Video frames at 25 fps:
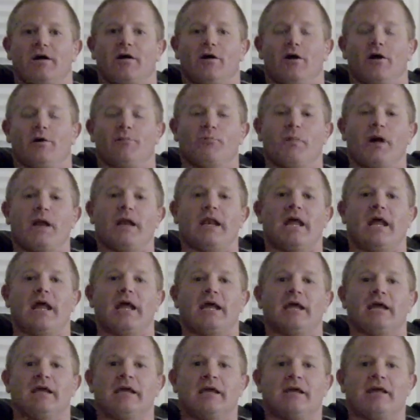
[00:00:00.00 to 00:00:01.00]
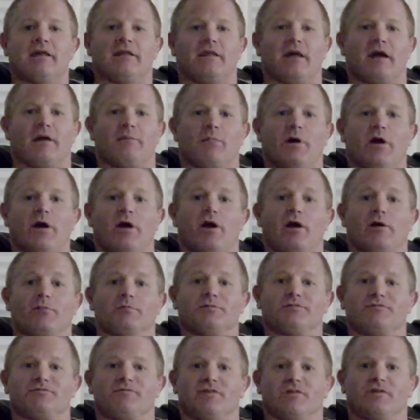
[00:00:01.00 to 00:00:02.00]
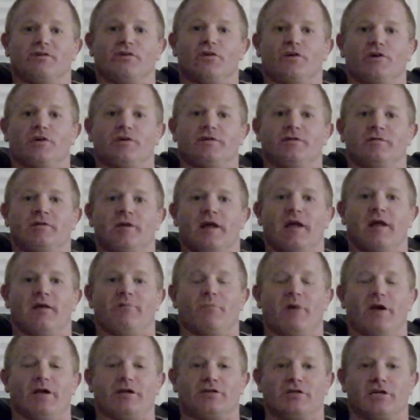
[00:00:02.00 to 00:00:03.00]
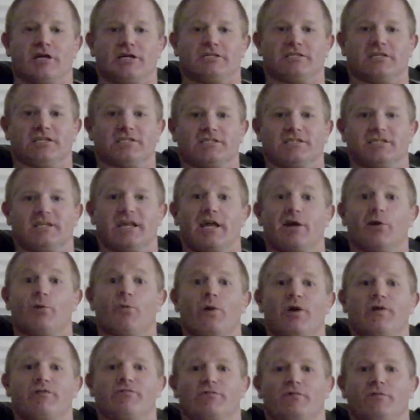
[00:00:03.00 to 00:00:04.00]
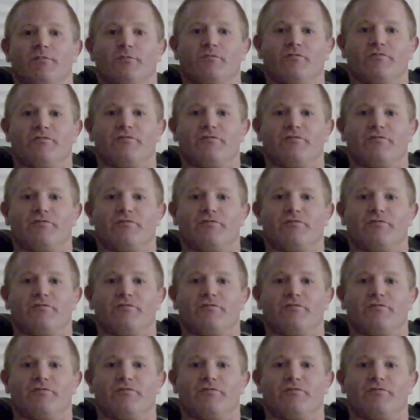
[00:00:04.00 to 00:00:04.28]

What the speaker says: on Monday, that my arms feel good and my chest doesn't take away from